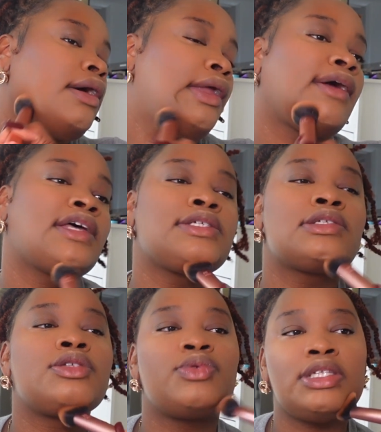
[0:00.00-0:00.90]
And I guess
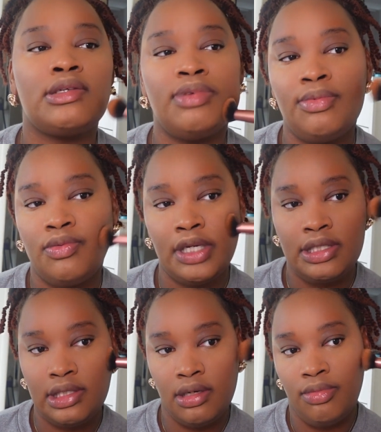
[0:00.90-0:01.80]
this is what some people would
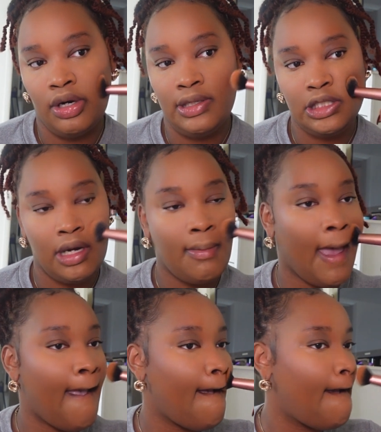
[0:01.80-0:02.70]
consider bronzer,
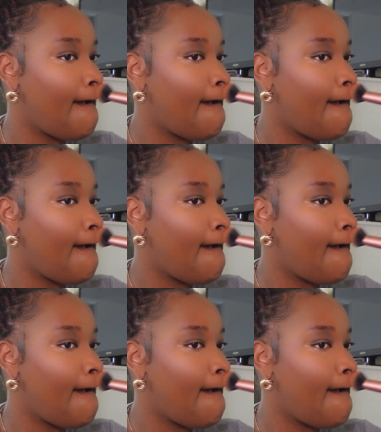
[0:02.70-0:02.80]
but